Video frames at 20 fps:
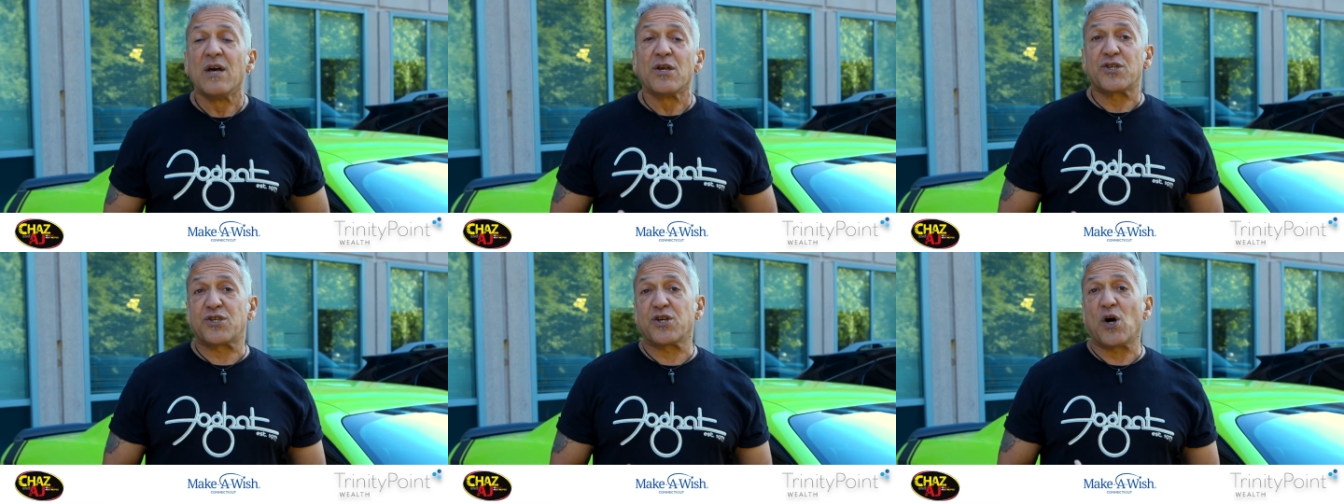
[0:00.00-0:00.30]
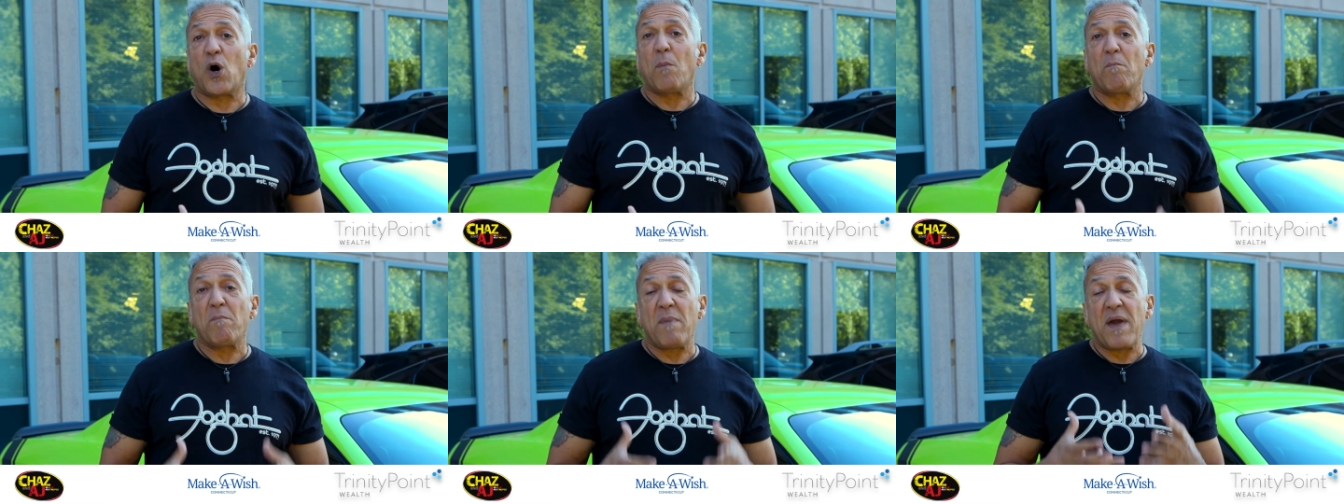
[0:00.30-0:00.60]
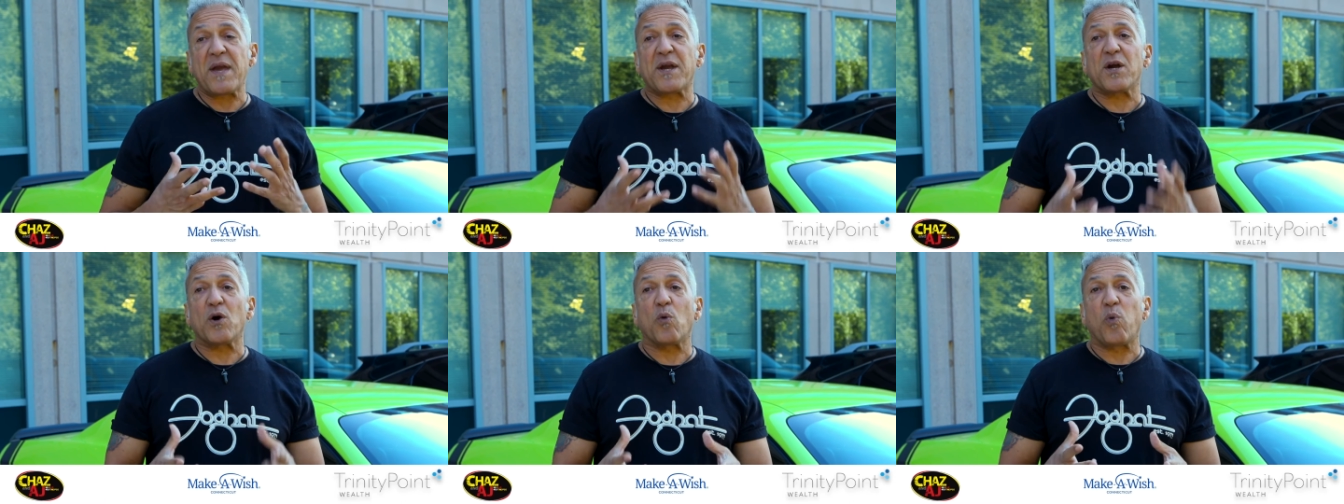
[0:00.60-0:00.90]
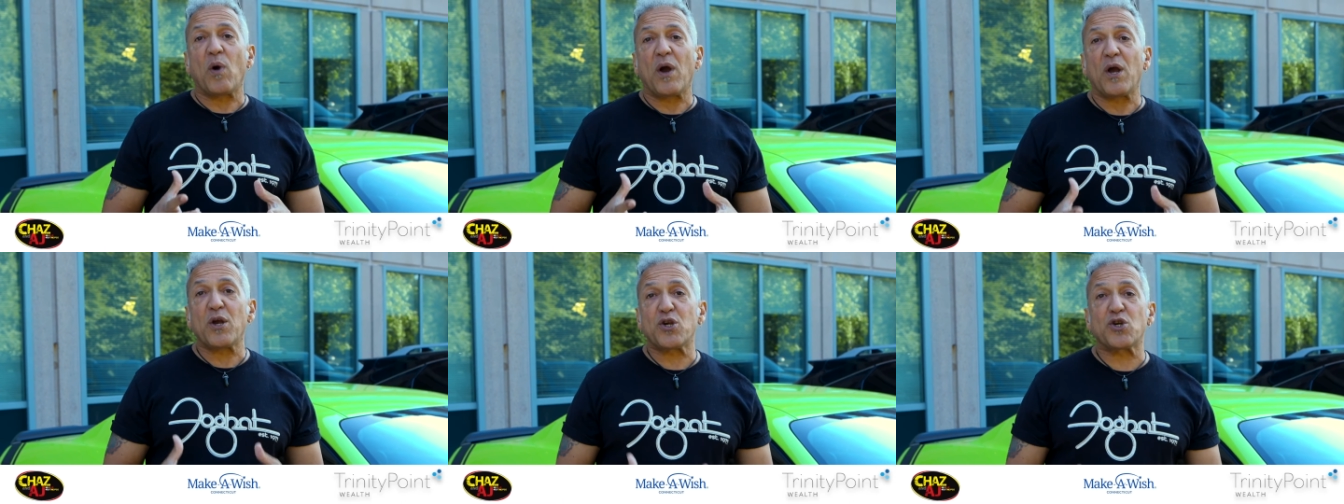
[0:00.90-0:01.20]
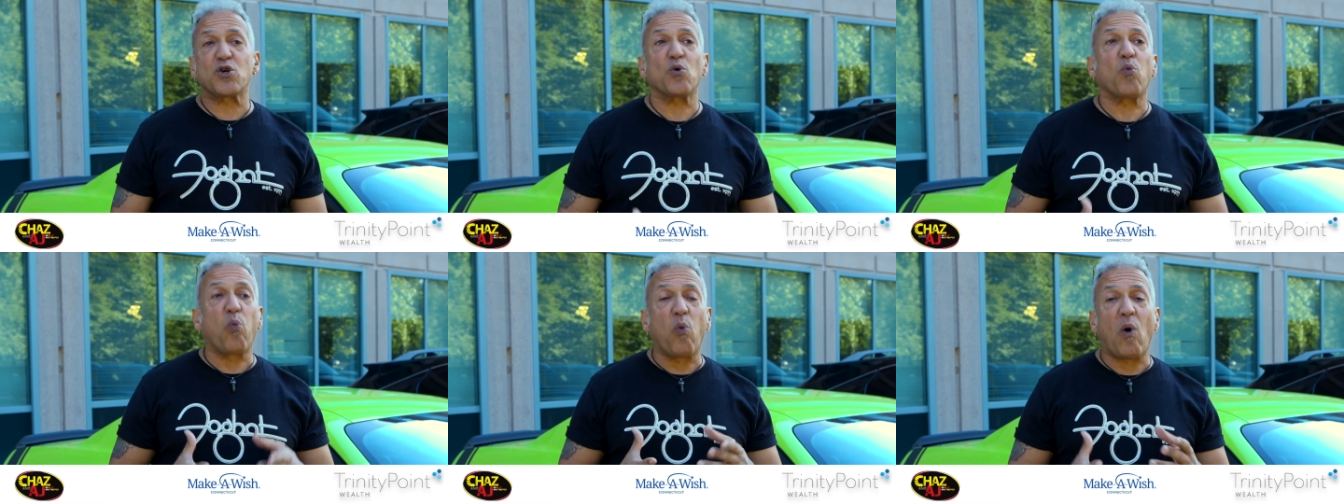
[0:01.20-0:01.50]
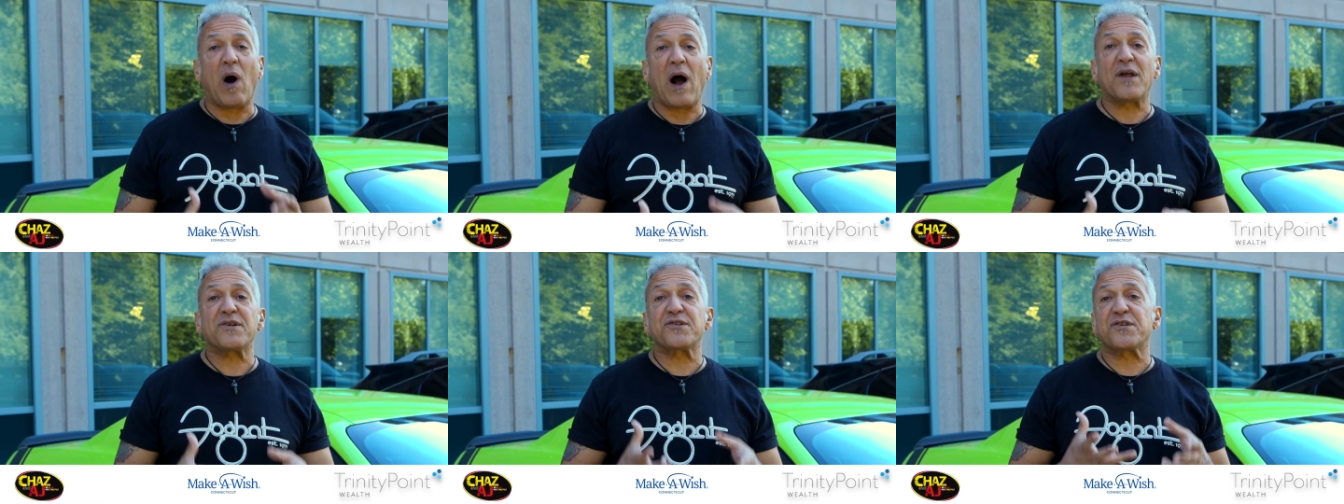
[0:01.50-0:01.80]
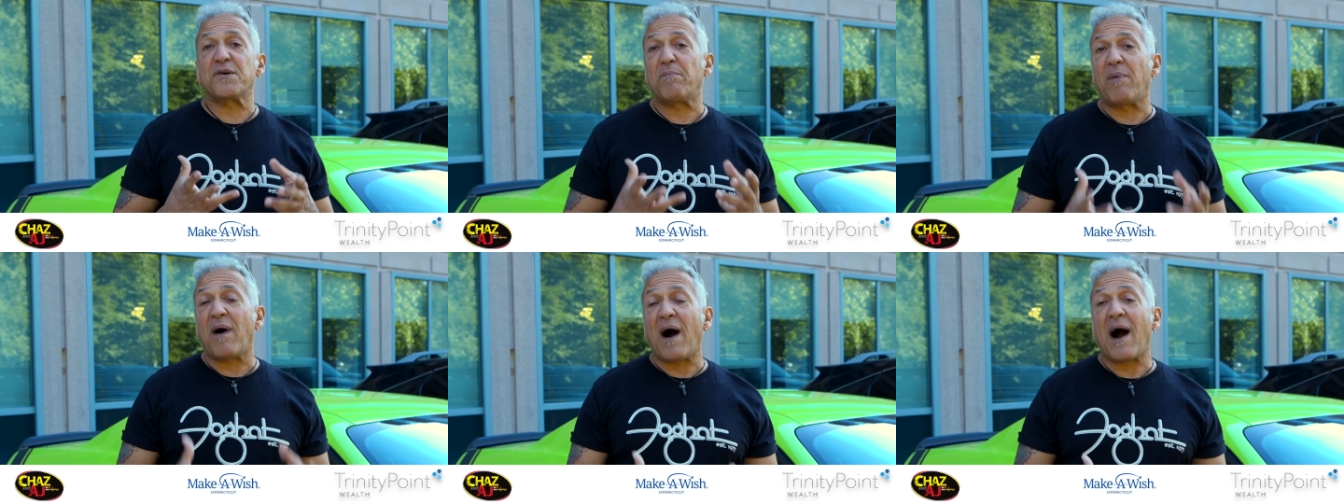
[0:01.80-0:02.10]
So Make a Wish wants
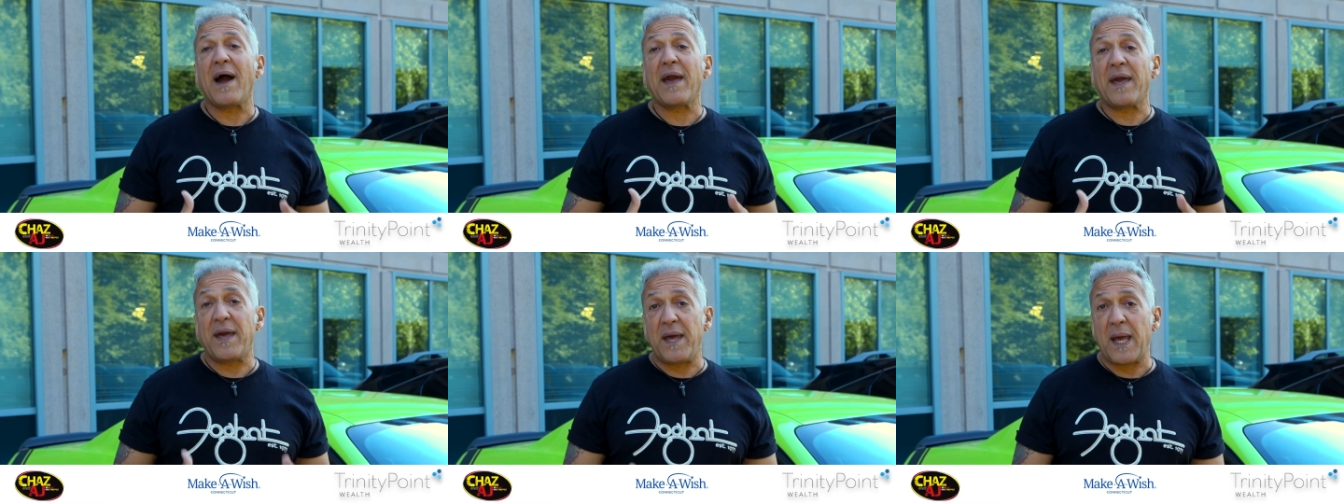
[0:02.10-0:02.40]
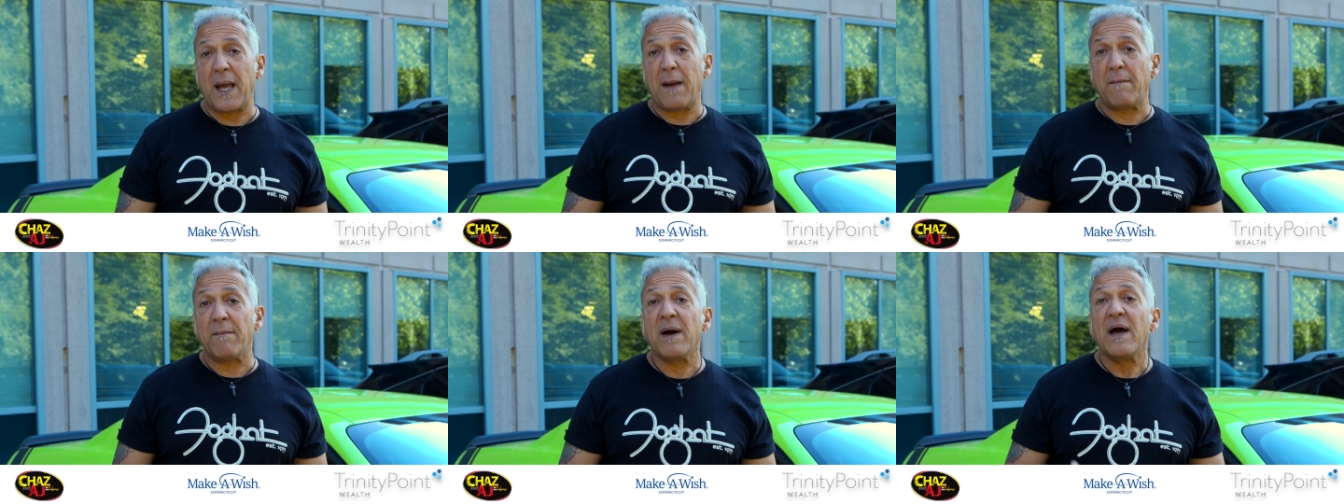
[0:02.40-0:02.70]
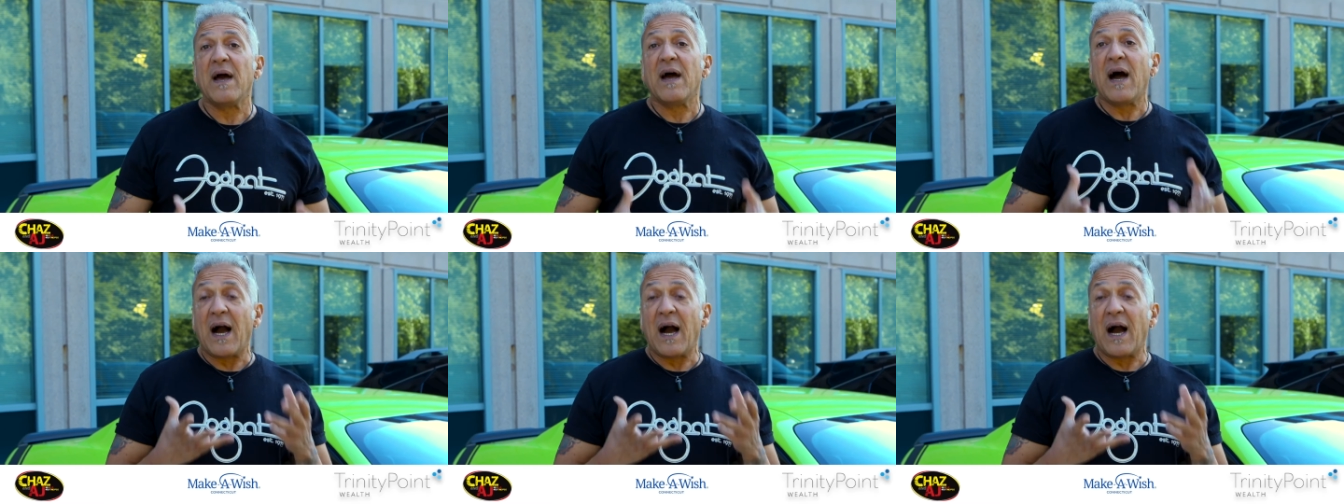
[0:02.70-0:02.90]
to buy him